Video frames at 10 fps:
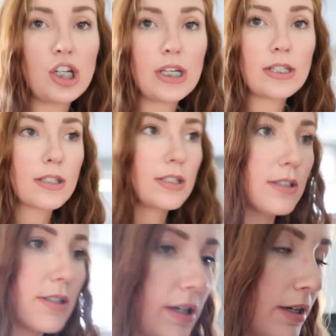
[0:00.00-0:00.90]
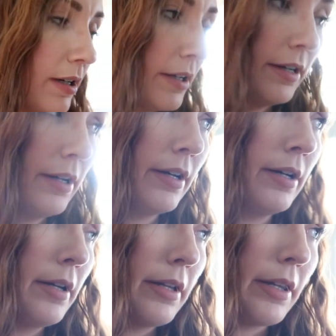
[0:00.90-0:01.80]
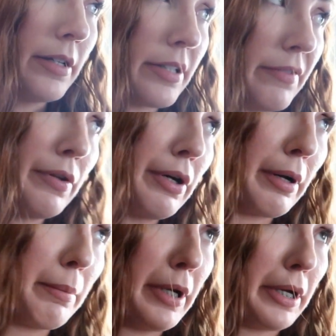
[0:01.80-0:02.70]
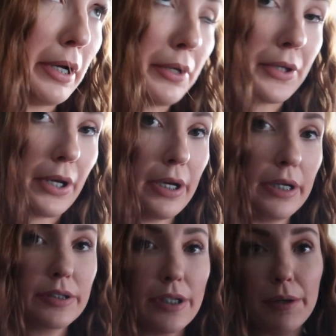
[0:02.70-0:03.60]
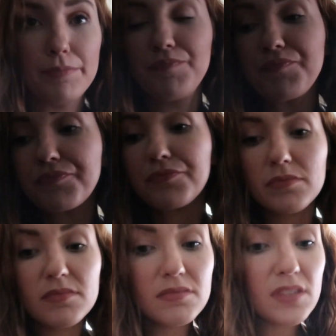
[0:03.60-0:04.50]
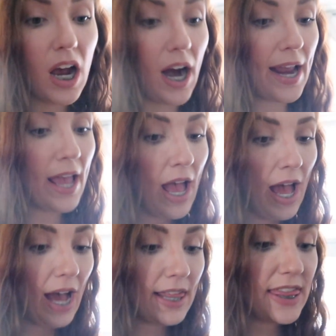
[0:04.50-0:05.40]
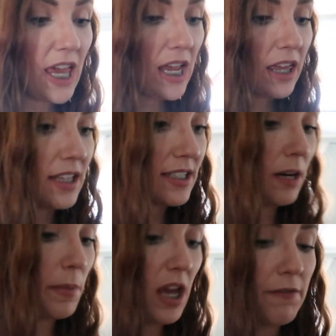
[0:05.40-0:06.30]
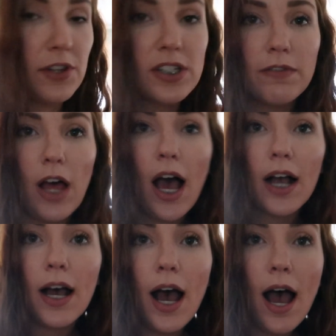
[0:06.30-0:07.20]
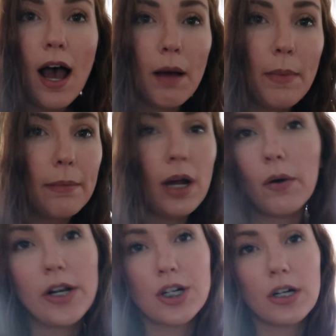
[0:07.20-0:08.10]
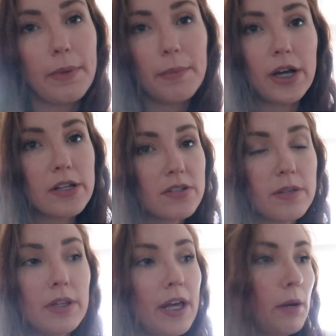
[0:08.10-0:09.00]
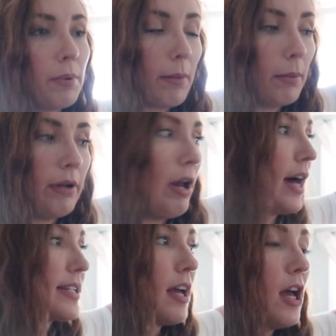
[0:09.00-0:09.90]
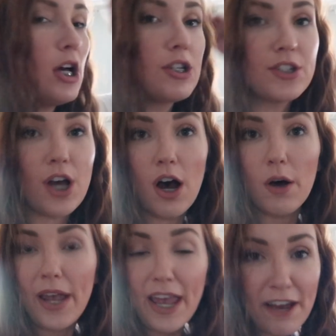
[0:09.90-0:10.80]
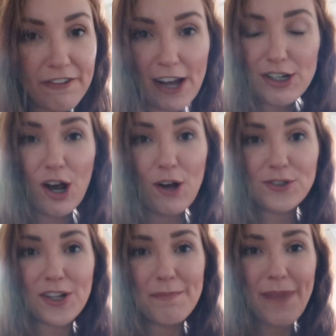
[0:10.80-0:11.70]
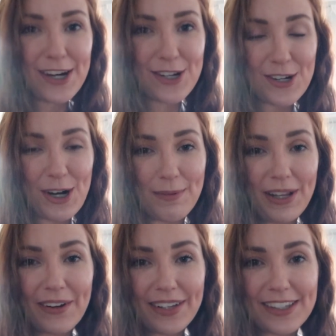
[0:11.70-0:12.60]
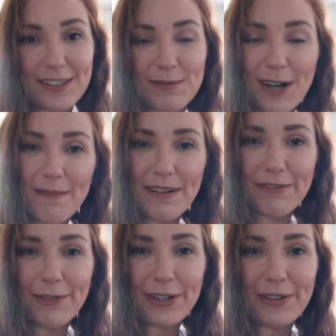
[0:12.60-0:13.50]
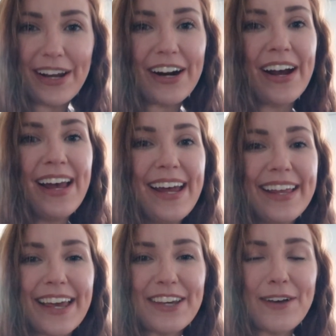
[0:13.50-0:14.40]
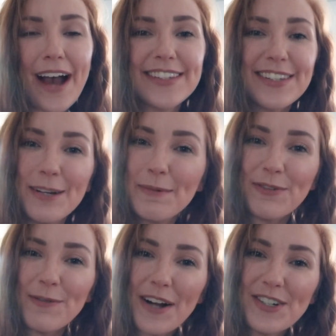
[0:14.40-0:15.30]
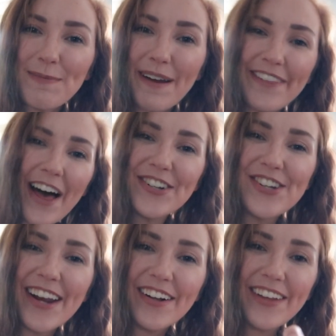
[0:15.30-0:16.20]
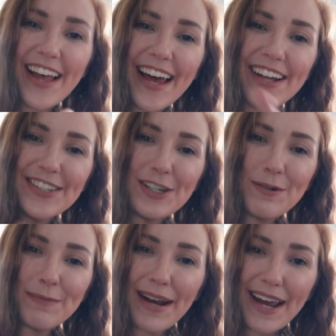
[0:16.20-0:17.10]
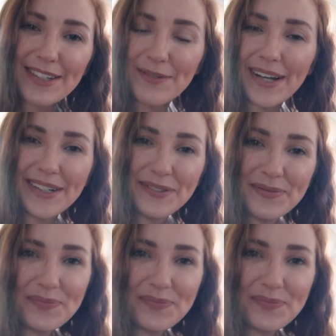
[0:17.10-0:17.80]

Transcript: chias because I still feel like I'm eating healthy. So, all right, I think that's gonna be it for this vlog. I'm not quite sure, maybe you guys will see me later, probably not. So if I don't, make sure to go below, click the subscribe button if you're new here. Thank you guys so much for watching my vlog channel, and I'll see you in my next one.